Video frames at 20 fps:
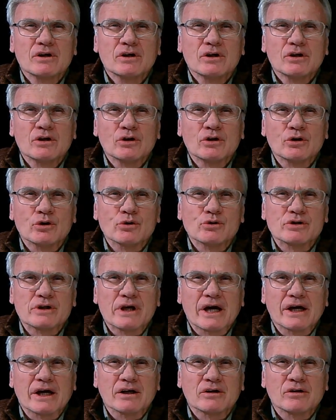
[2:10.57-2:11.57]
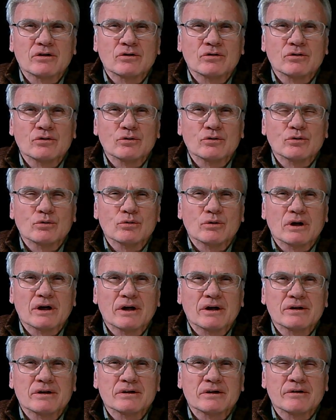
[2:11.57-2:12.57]
use that
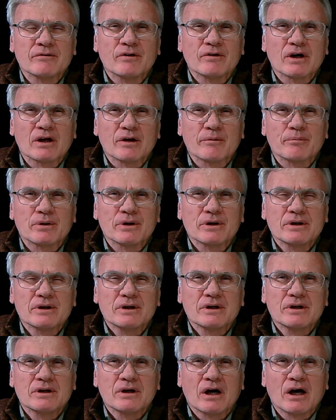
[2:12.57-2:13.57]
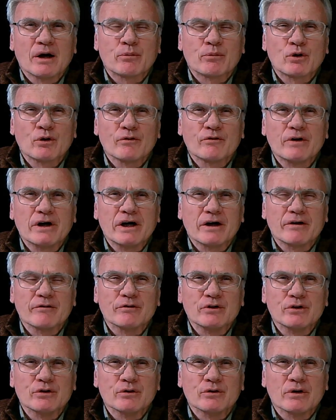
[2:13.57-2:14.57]
to develop a profile
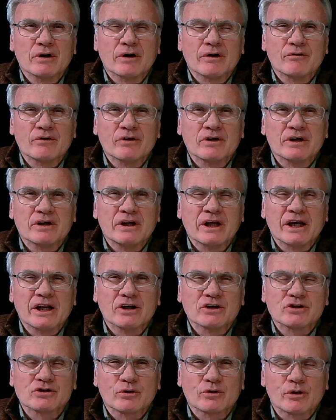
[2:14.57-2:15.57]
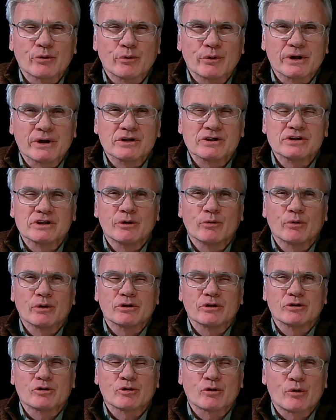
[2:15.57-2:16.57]
view of the data so that we can see what
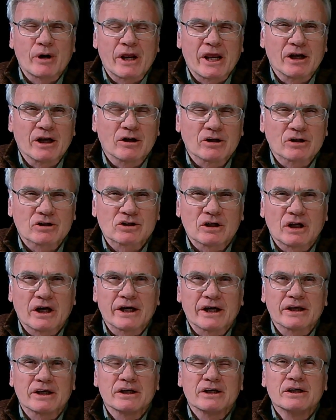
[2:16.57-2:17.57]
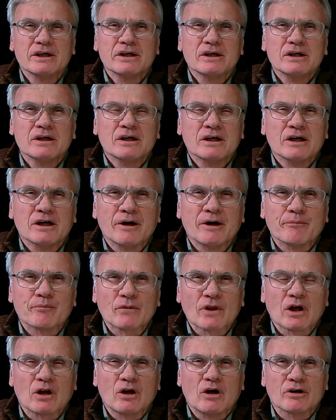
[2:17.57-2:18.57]
the terrain looks like
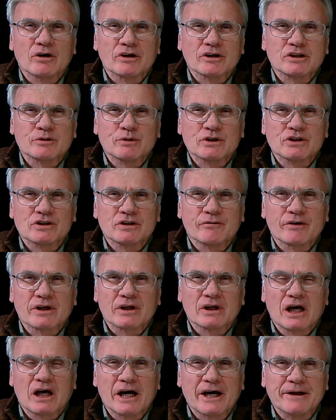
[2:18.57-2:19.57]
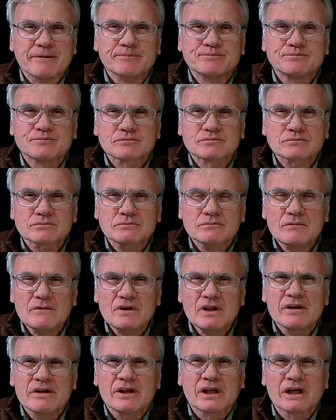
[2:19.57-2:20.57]
along a specific line.
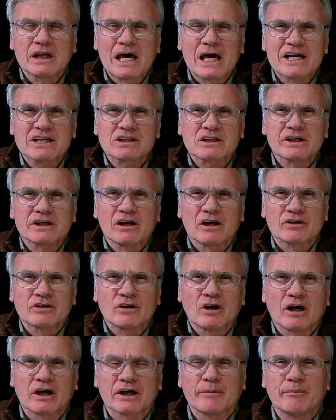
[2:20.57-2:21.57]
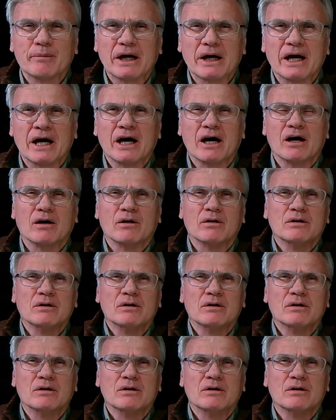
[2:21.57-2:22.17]
Then lastly, I'll talk about how